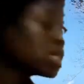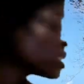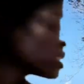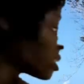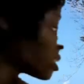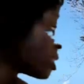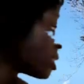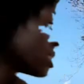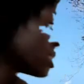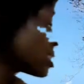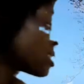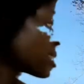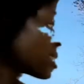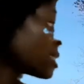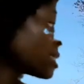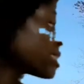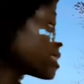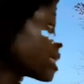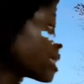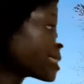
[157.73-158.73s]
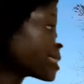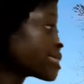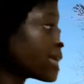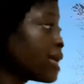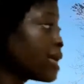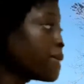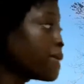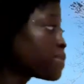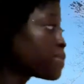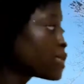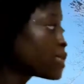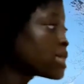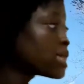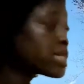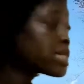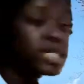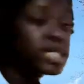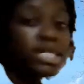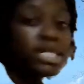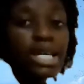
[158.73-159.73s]
So it says
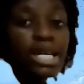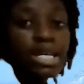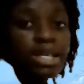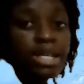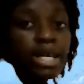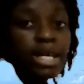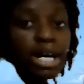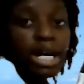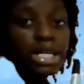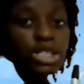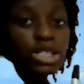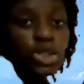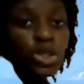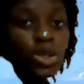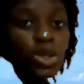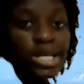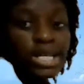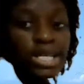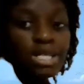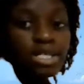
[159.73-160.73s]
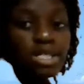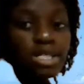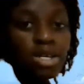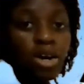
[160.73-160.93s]
examples state the adjoint